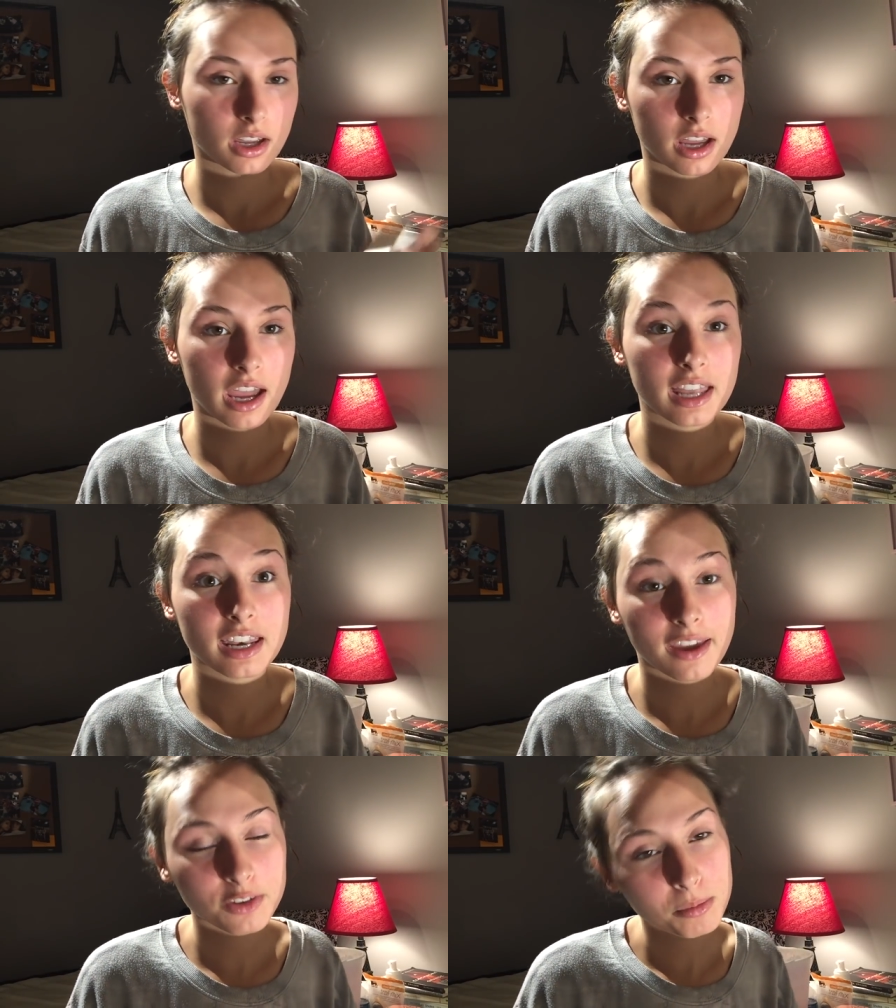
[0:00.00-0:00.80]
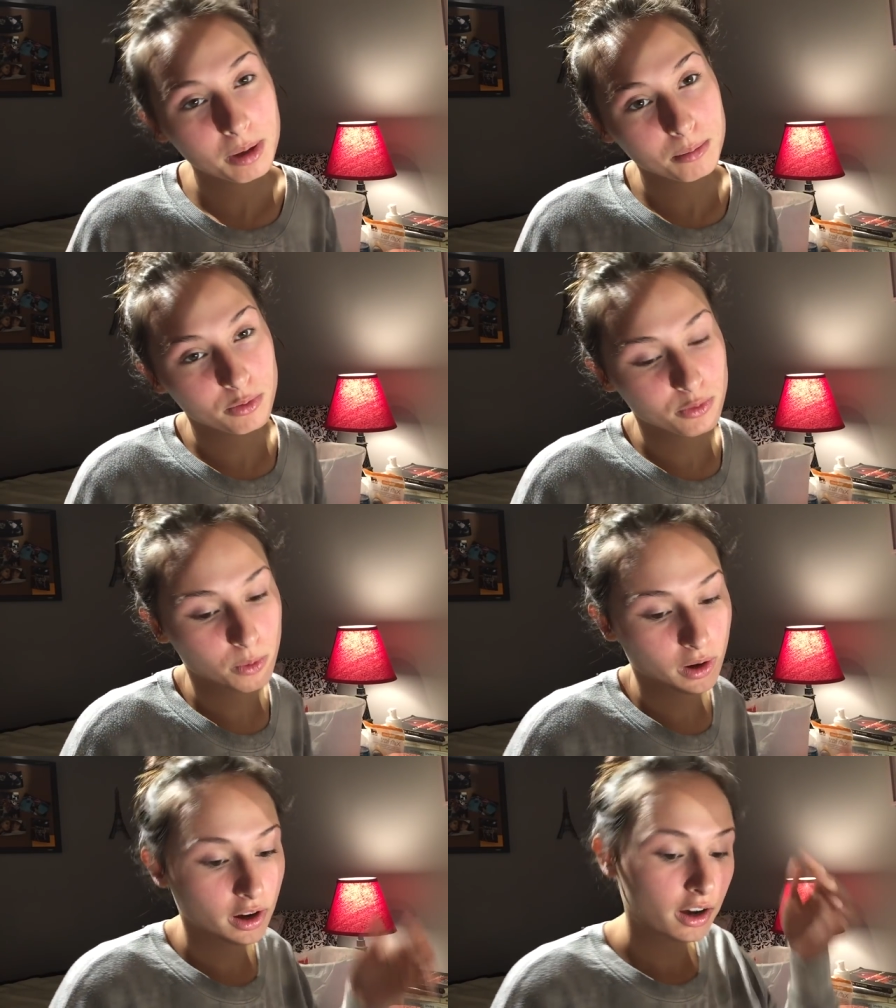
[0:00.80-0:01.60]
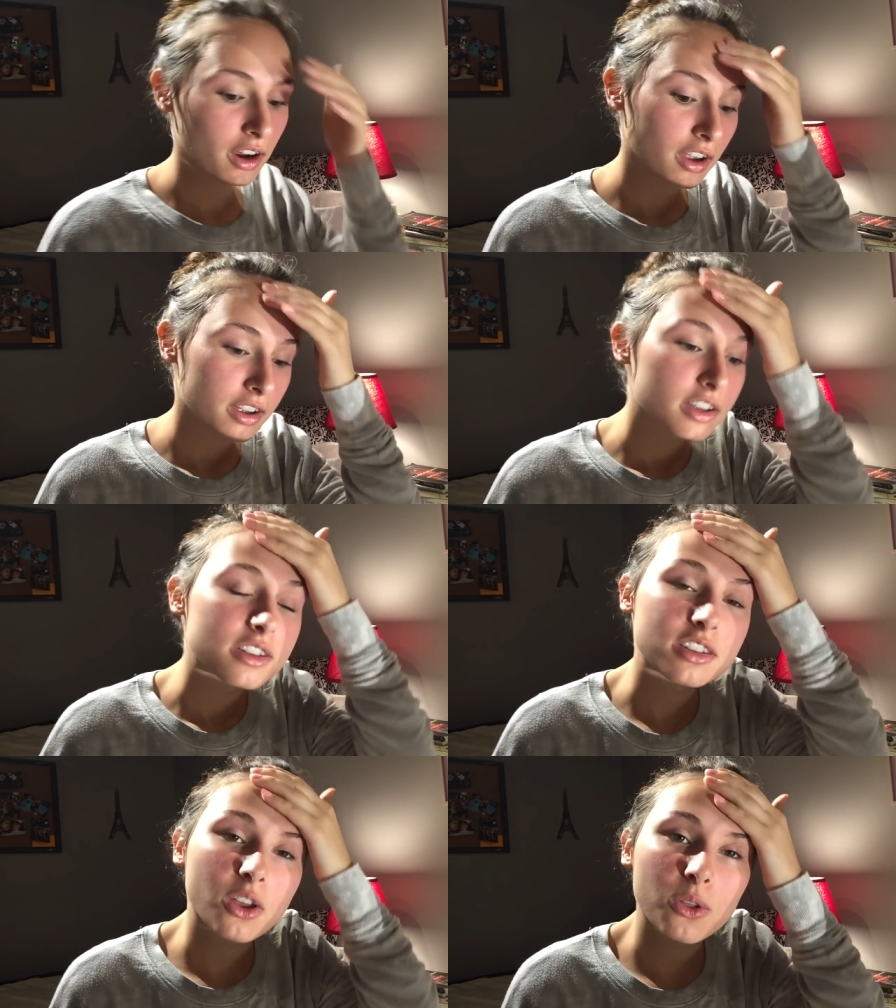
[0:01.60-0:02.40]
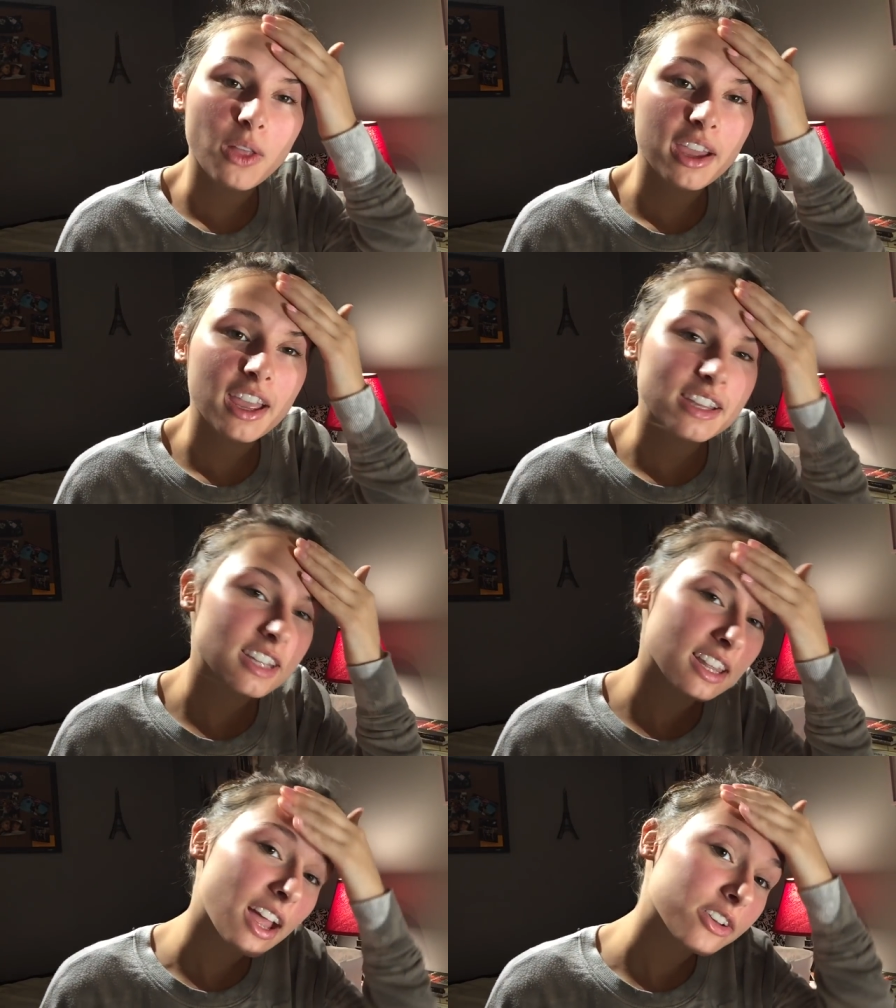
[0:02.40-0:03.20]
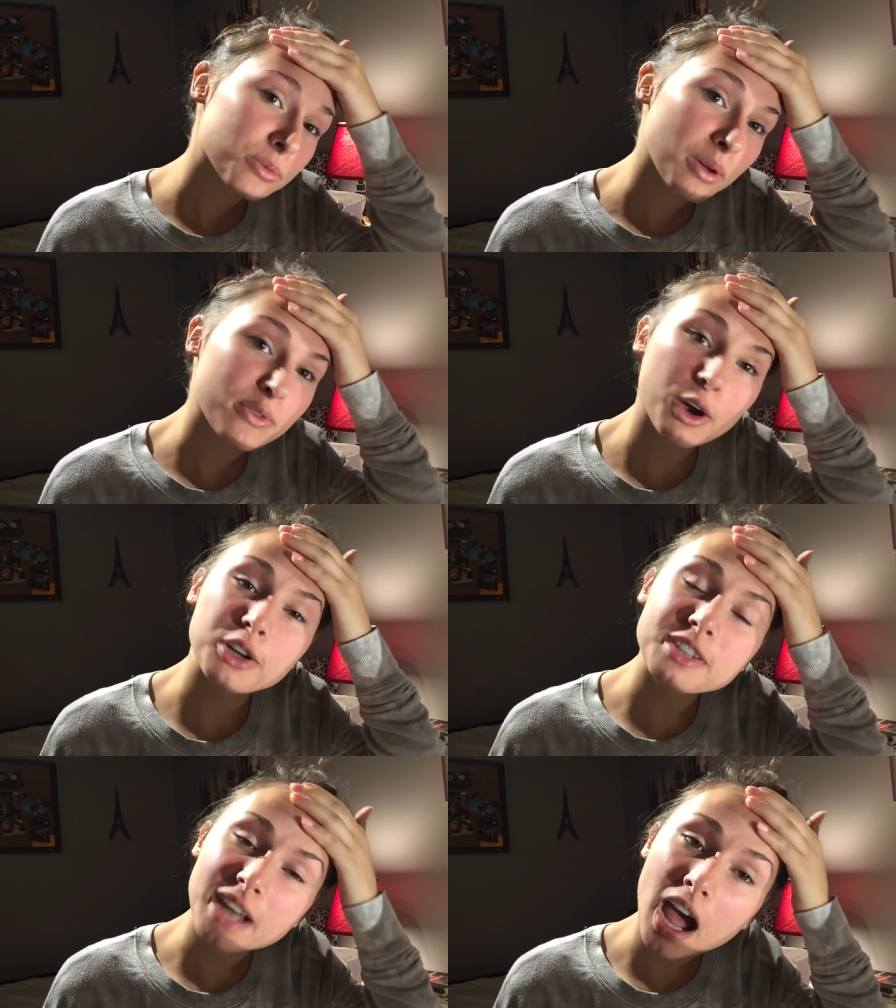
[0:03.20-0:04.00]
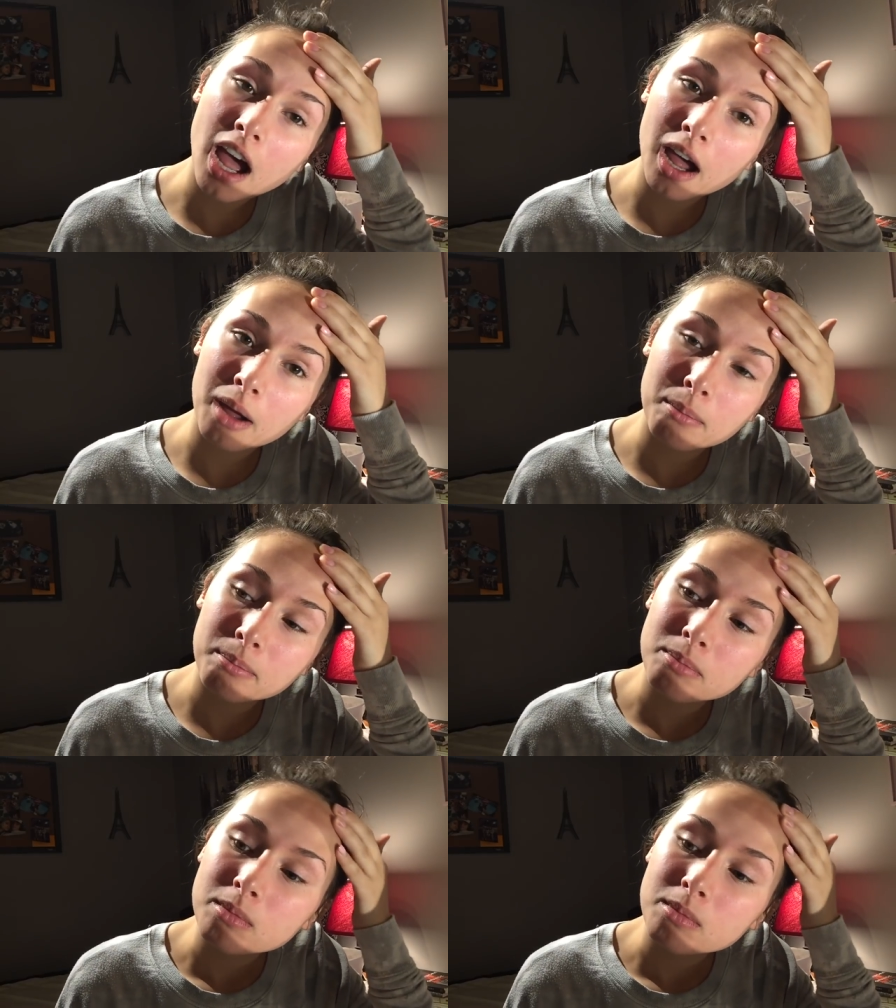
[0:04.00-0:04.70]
I had never been before, so like I said, that was my first time,